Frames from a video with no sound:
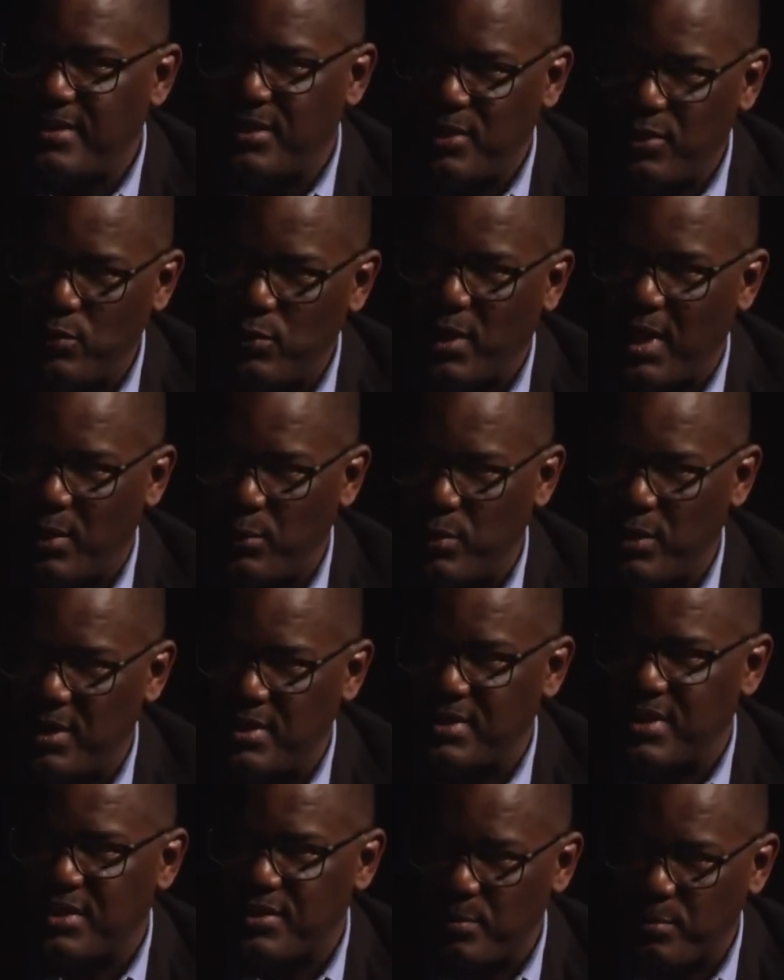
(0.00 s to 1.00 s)
and who I
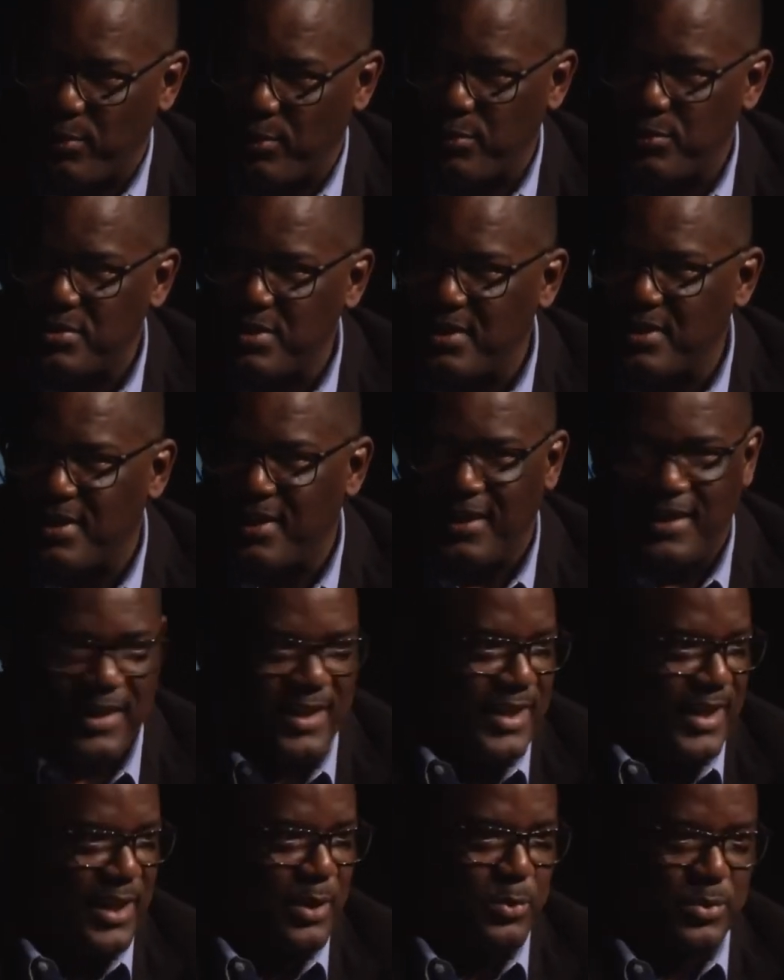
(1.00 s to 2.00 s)
was as a person,
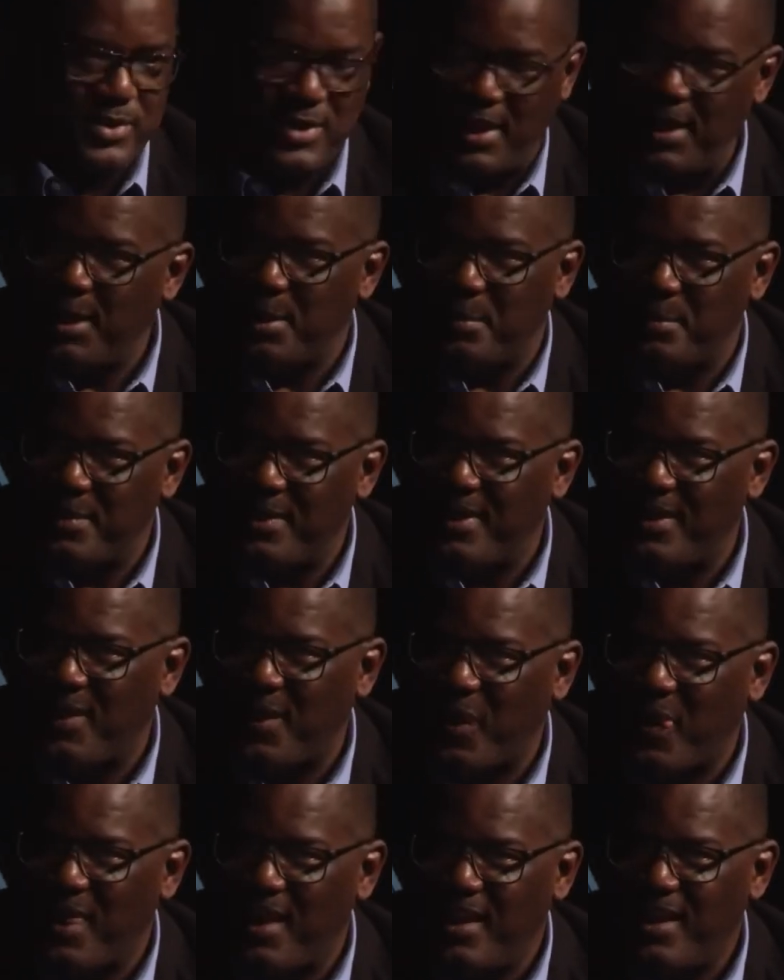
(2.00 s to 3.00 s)
it was him.
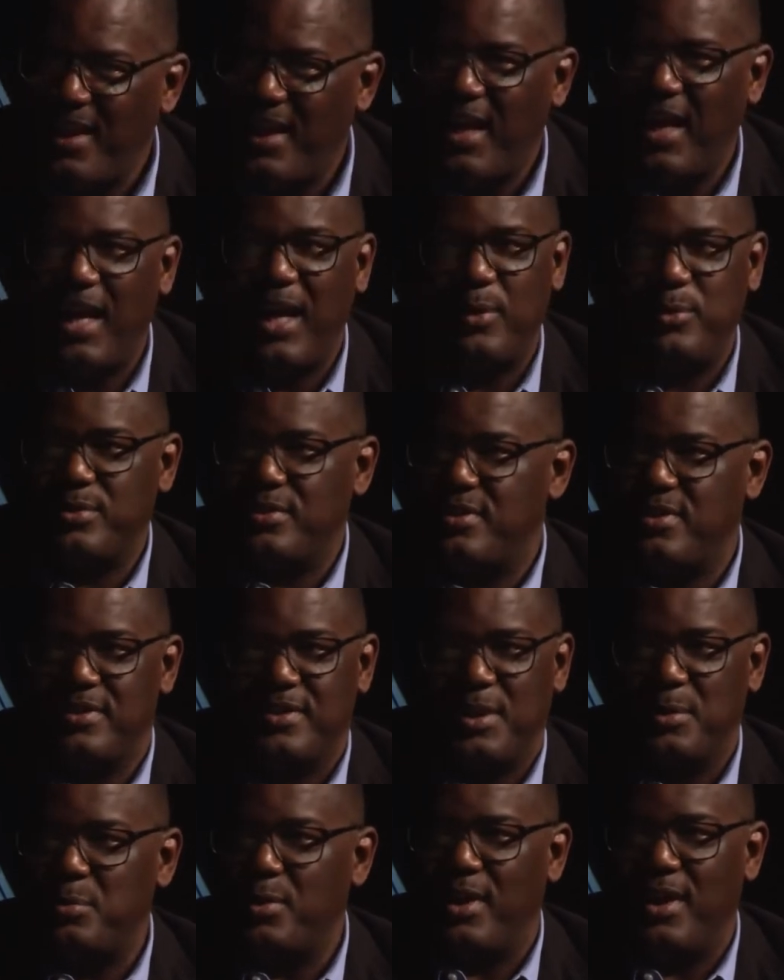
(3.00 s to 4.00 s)
I was just
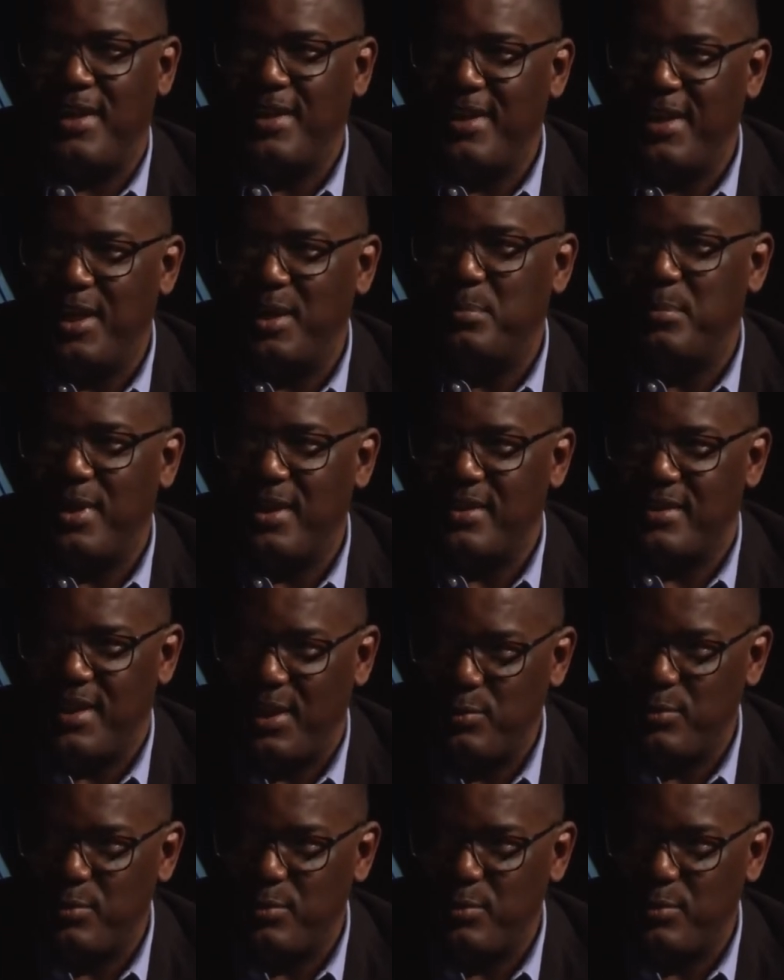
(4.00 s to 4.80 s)
emulating him because